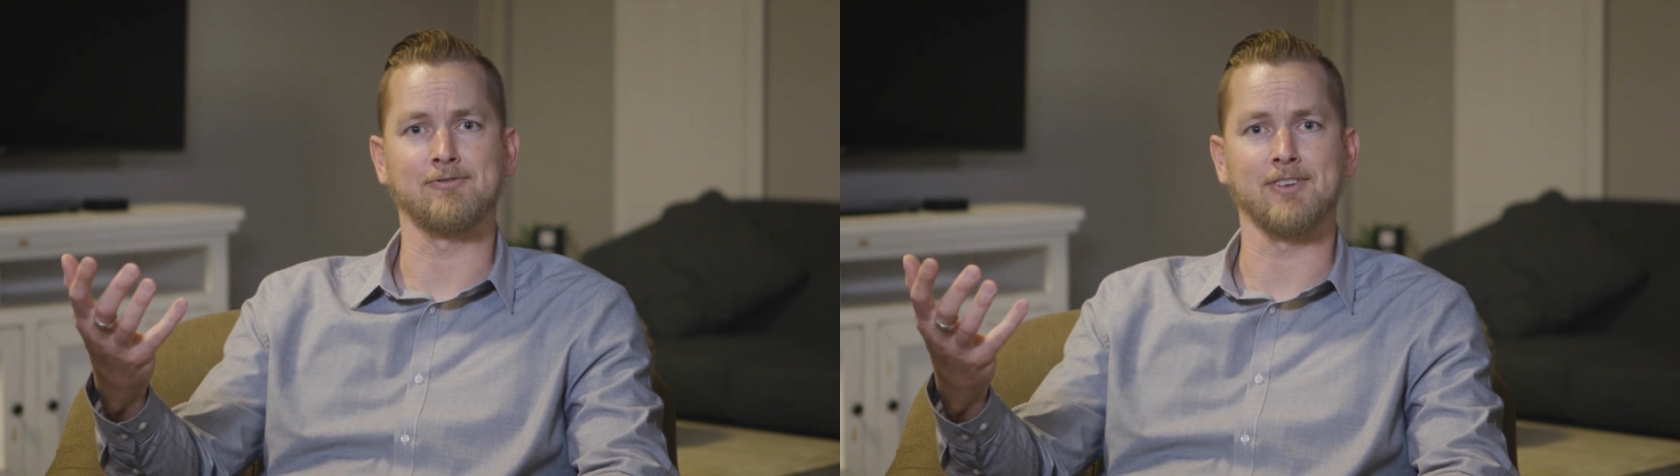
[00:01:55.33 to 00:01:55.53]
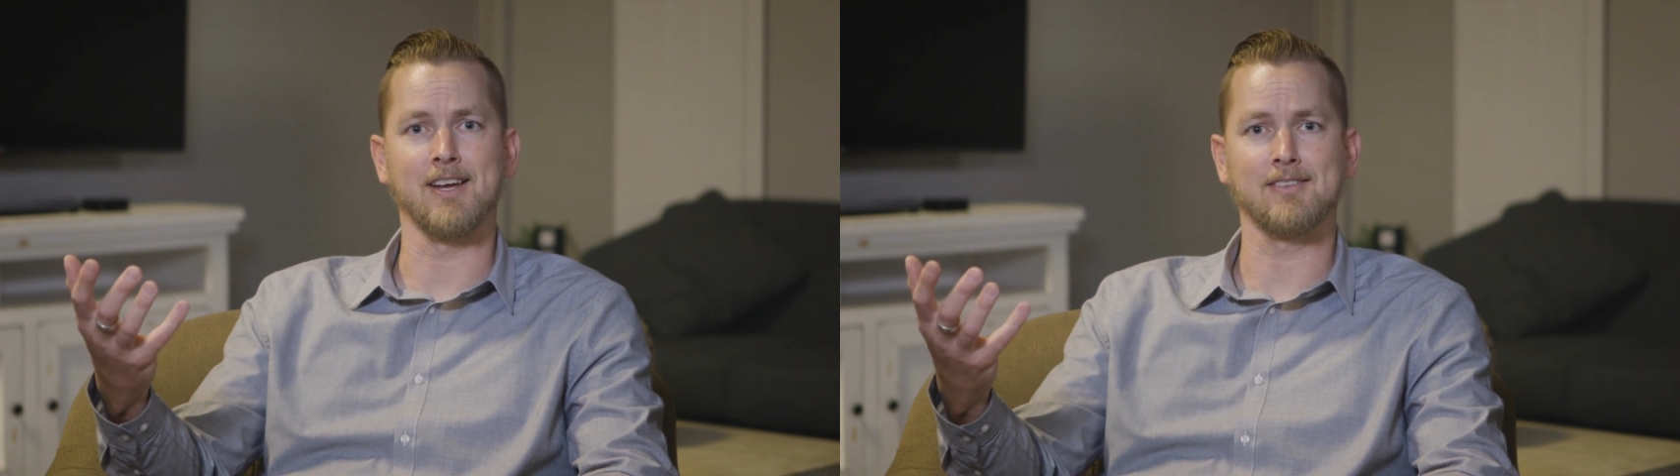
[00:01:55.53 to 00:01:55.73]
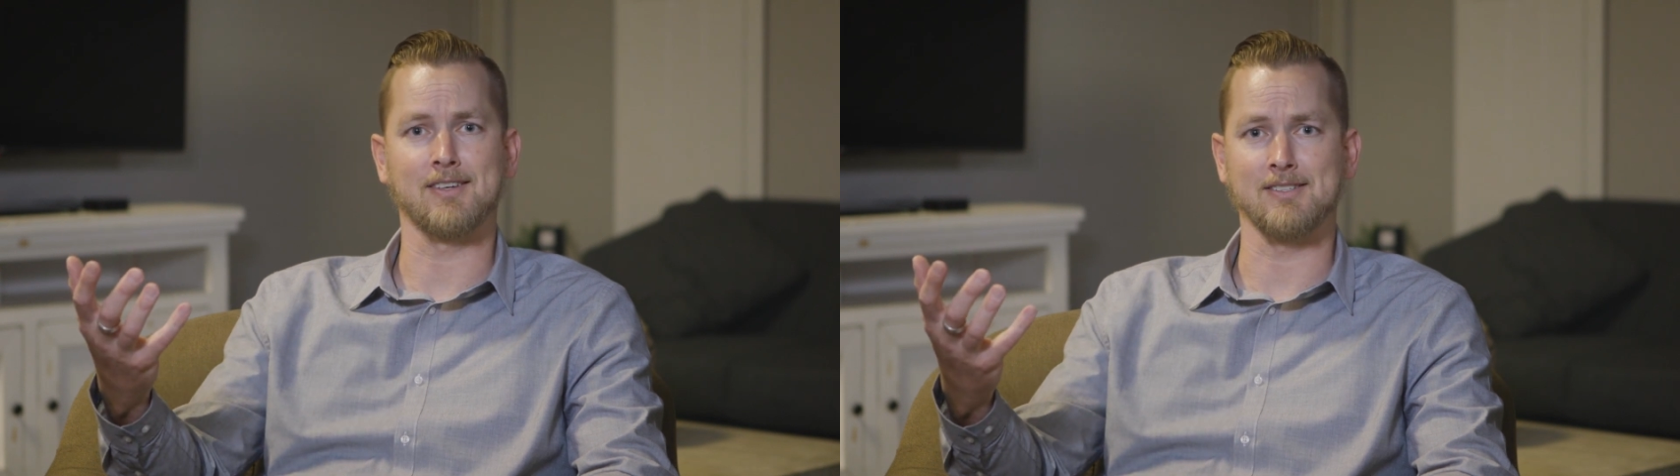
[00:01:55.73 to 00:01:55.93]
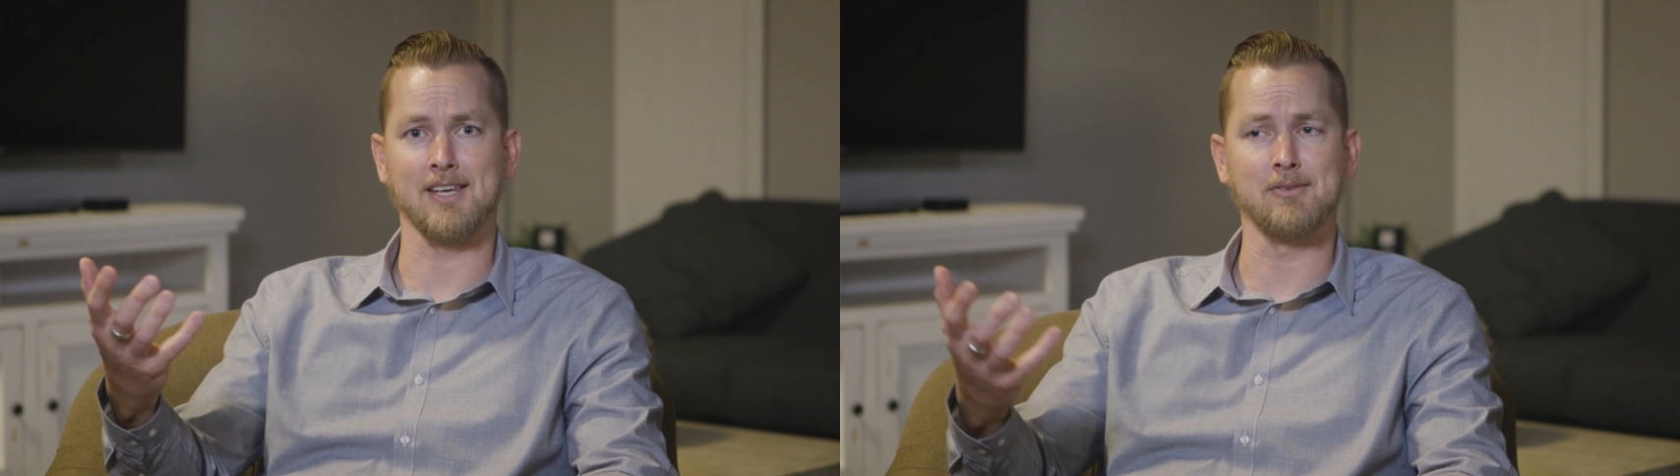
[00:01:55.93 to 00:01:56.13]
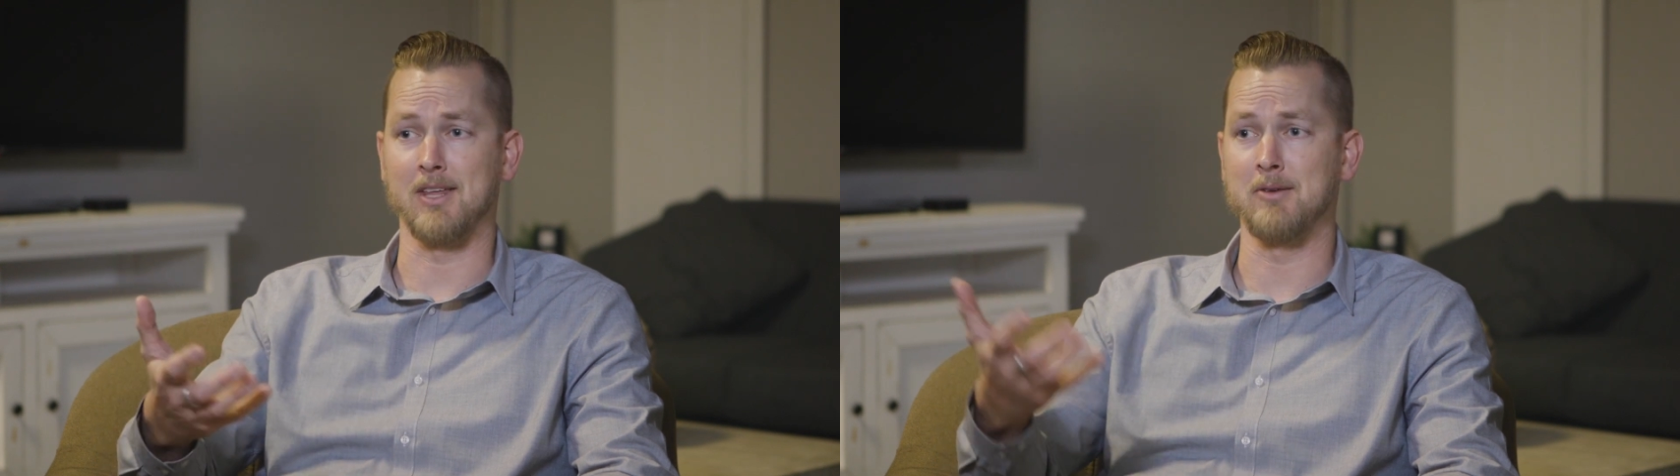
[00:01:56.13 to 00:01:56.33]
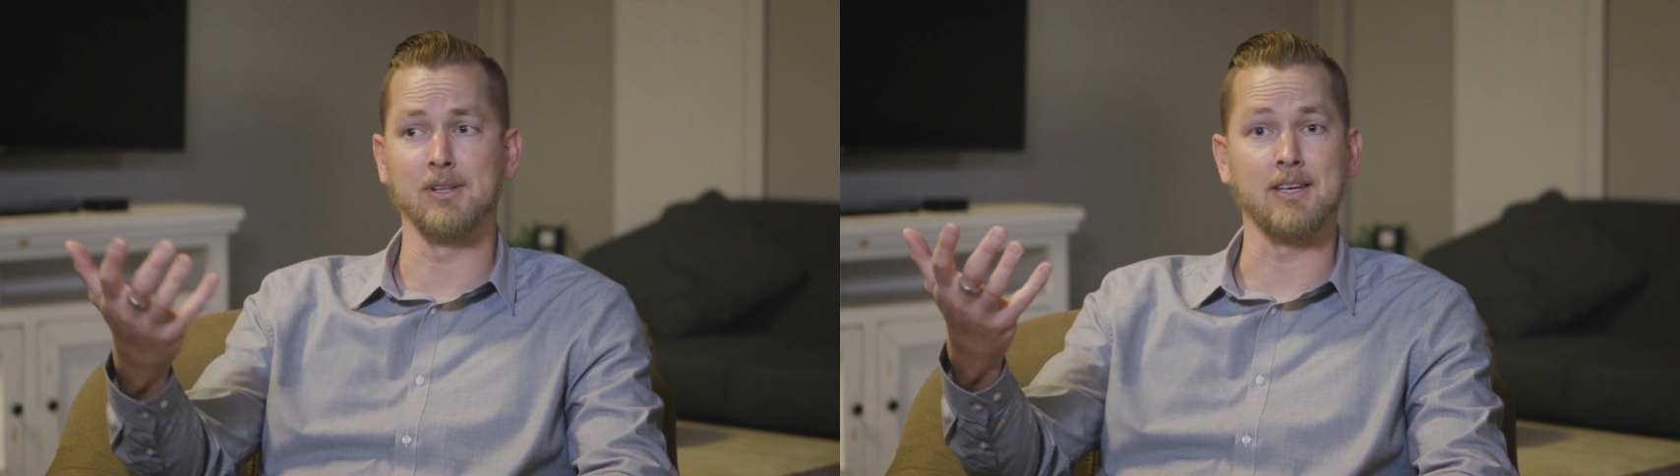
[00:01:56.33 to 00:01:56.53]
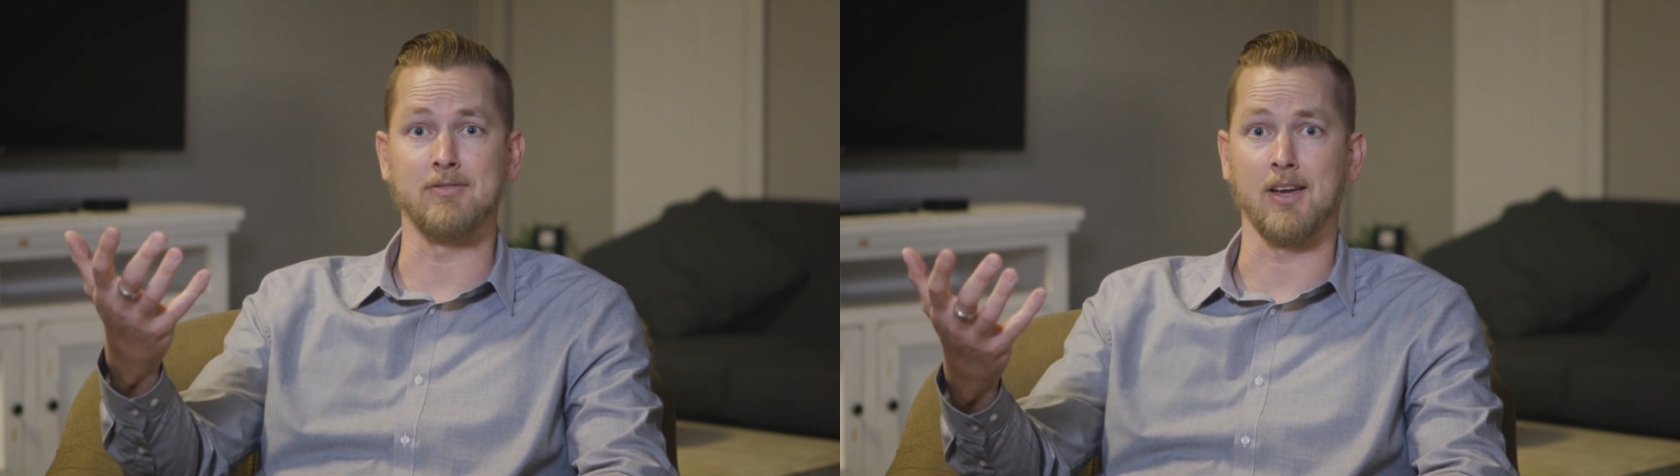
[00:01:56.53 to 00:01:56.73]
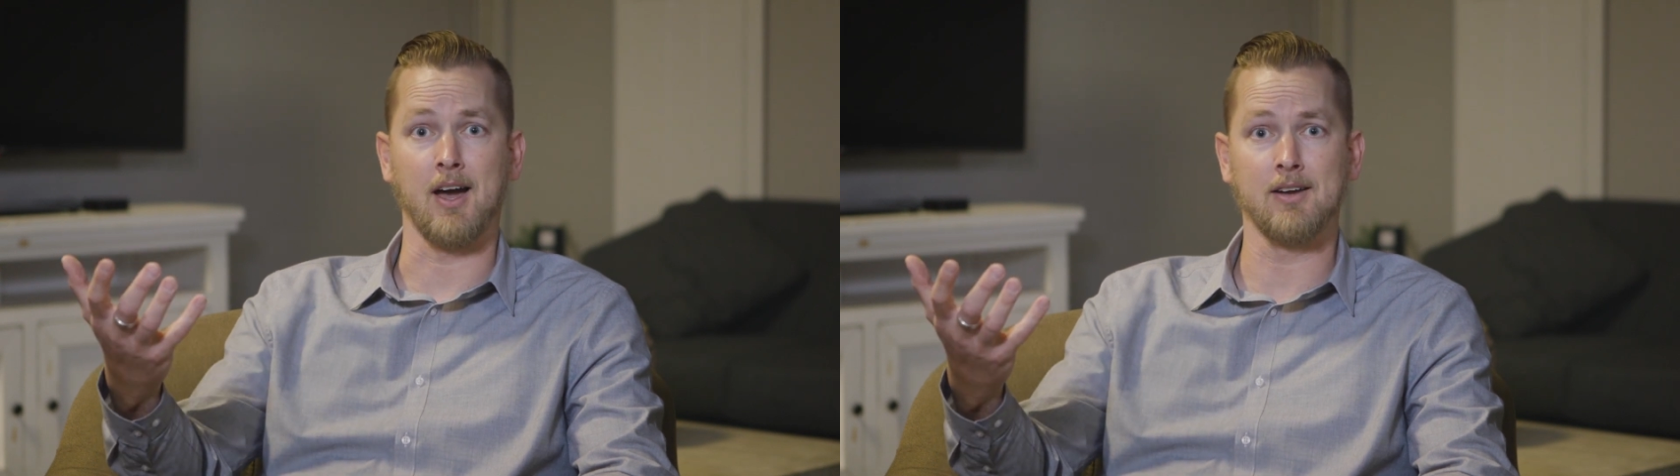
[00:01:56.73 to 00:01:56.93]
faith because they believe
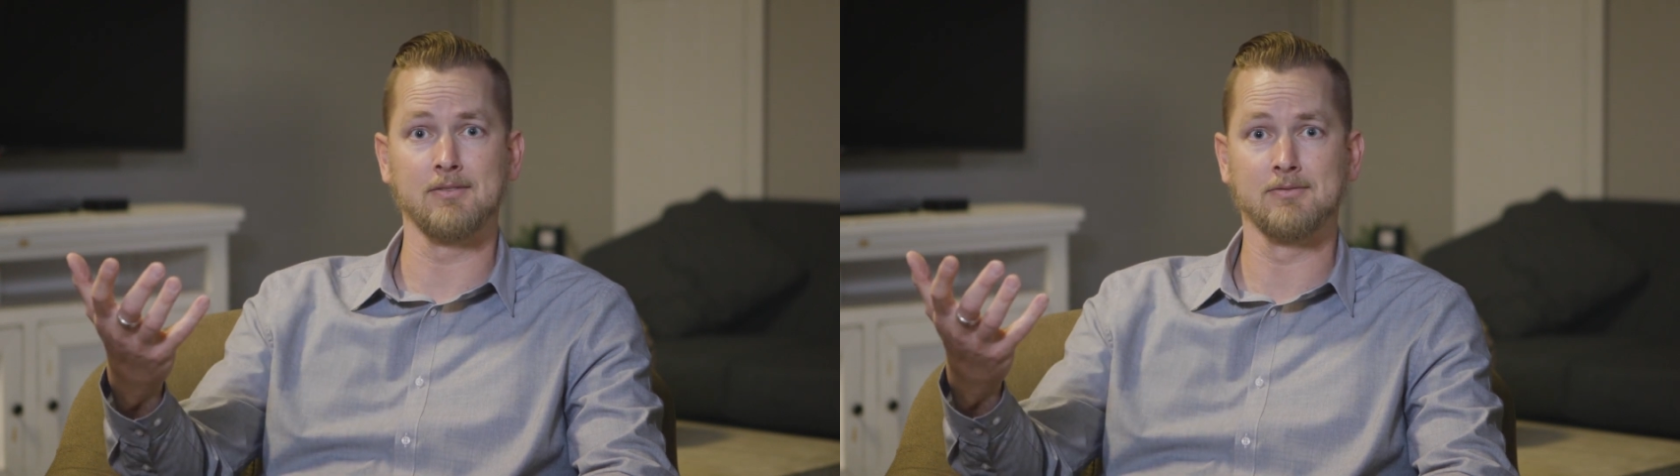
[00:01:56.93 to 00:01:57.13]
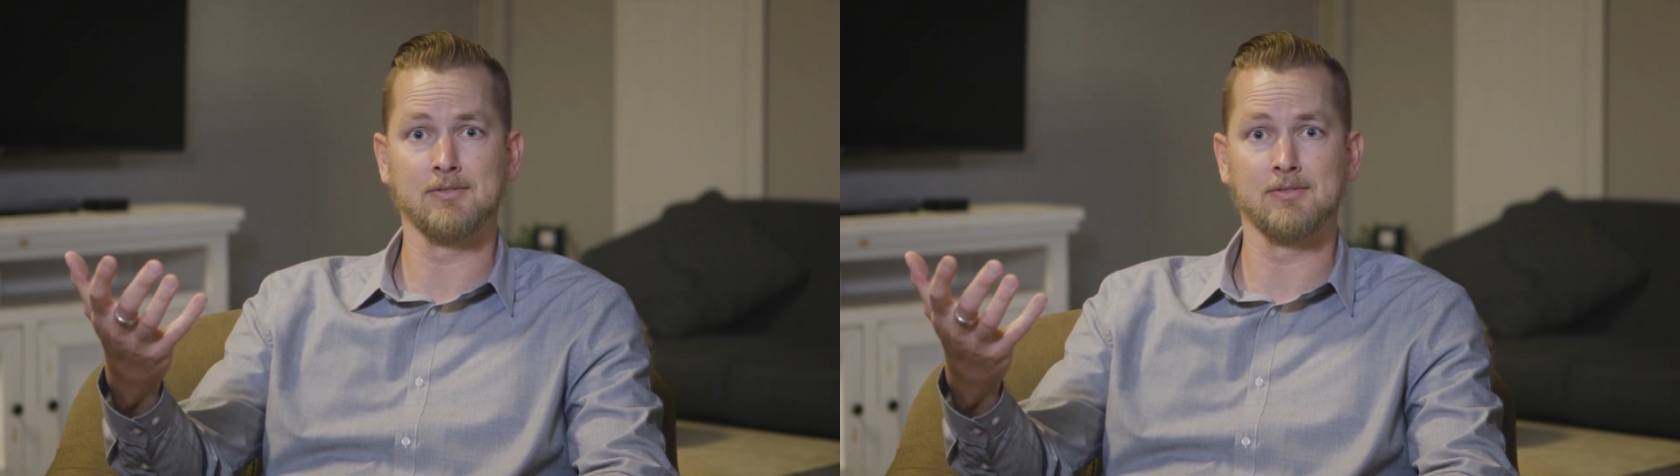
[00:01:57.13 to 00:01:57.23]
in God.